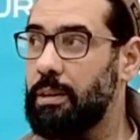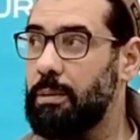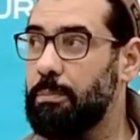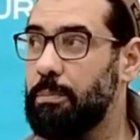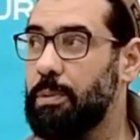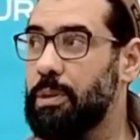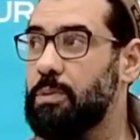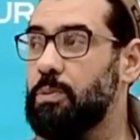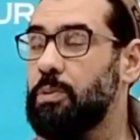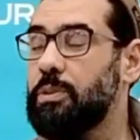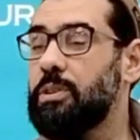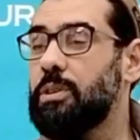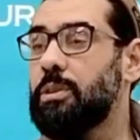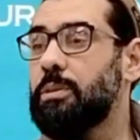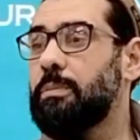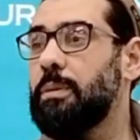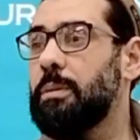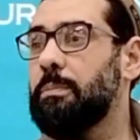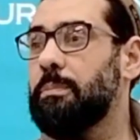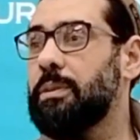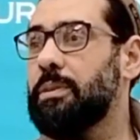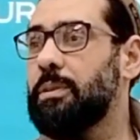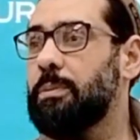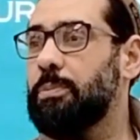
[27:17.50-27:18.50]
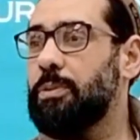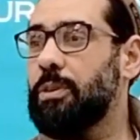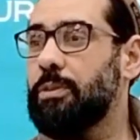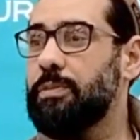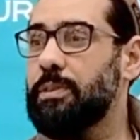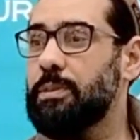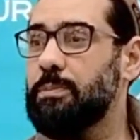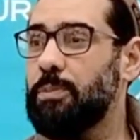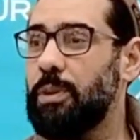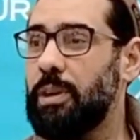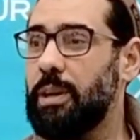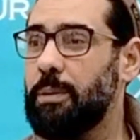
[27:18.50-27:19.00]
But when you remember the
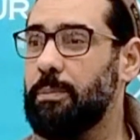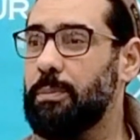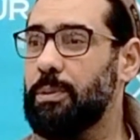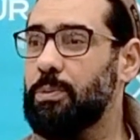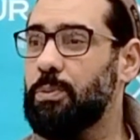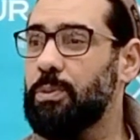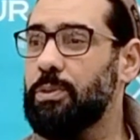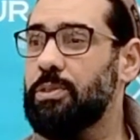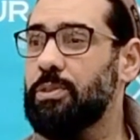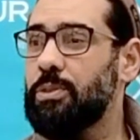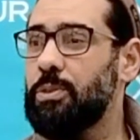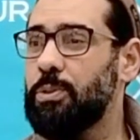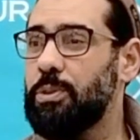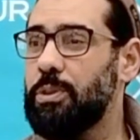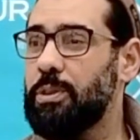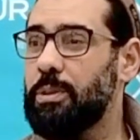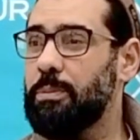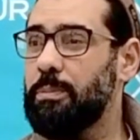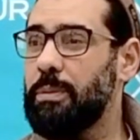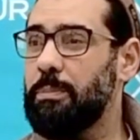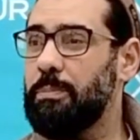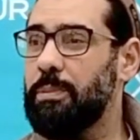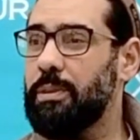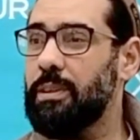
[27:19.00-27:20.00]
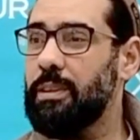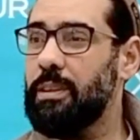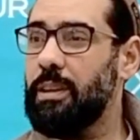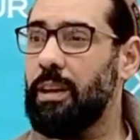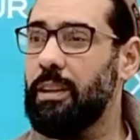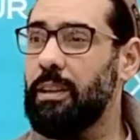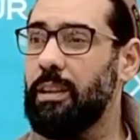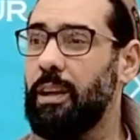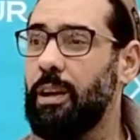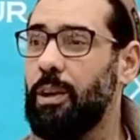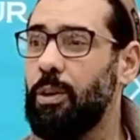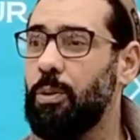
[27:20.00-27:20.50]
Prophet Muhammad, what who are you remembering?
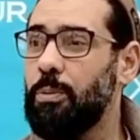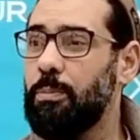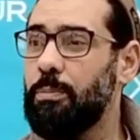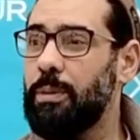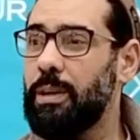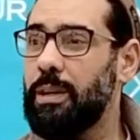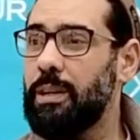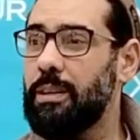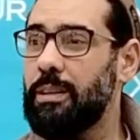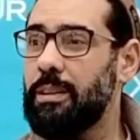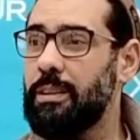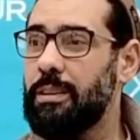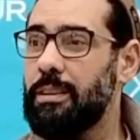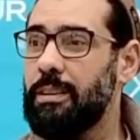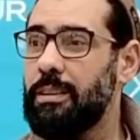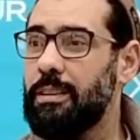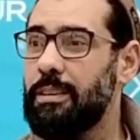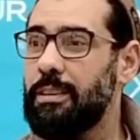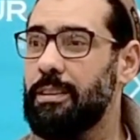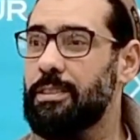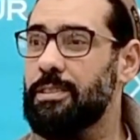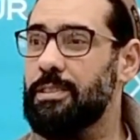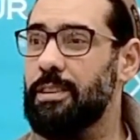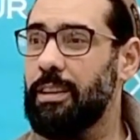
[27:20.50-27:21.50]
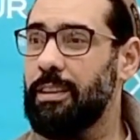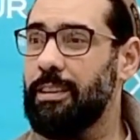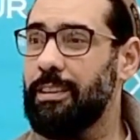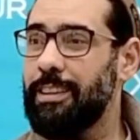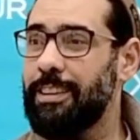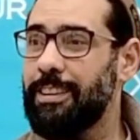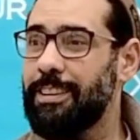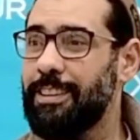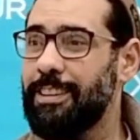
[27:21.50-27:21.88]
Allahumma salli.